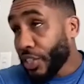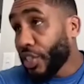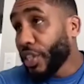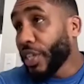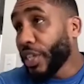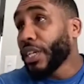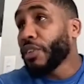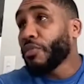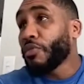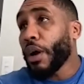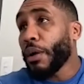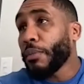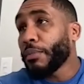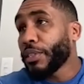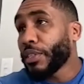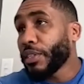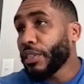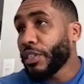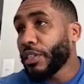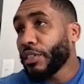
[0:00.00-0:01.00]
Jillian
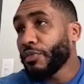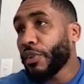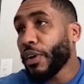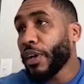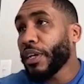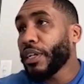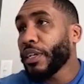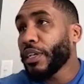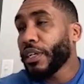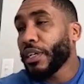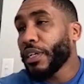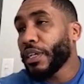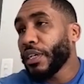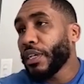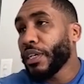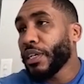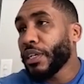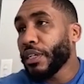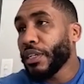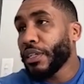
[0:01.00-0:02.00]
Robinson. She's fighting
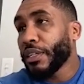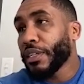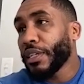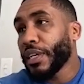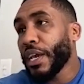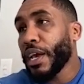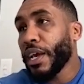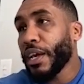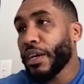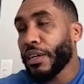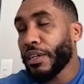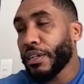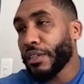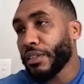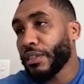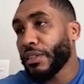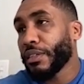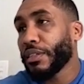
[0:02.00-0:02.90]
in Canada.